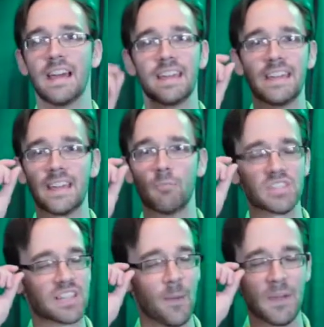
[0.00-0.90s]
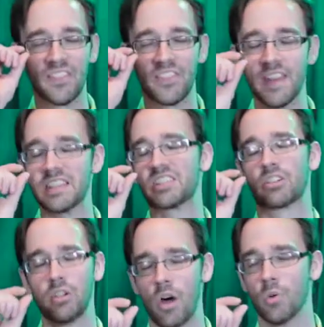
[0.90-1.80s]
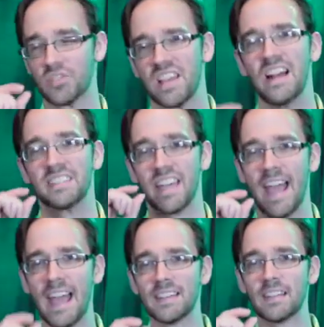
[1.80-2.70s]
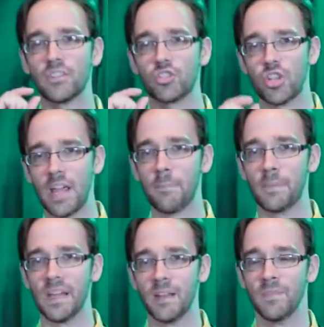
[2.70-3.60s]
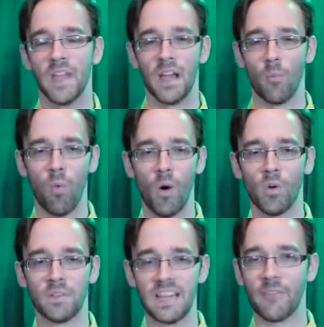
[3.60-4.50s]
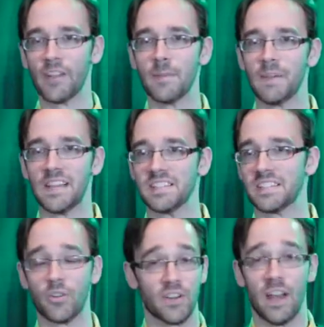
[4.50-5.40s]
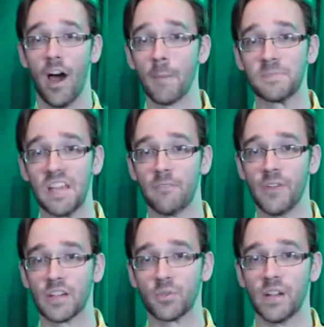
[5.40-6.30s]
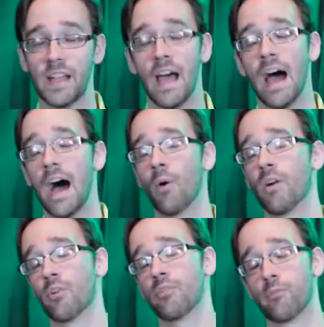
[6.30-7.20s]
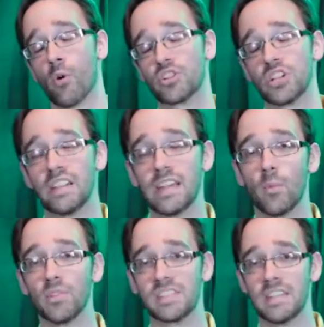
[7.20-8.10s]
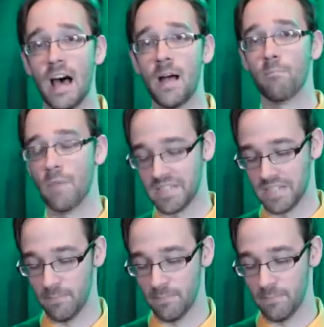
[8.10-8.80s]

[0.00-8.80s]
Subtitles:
he was coming this close to handing the champion what would definitely be considered an upset victory. However, unfortunately, it was not meant to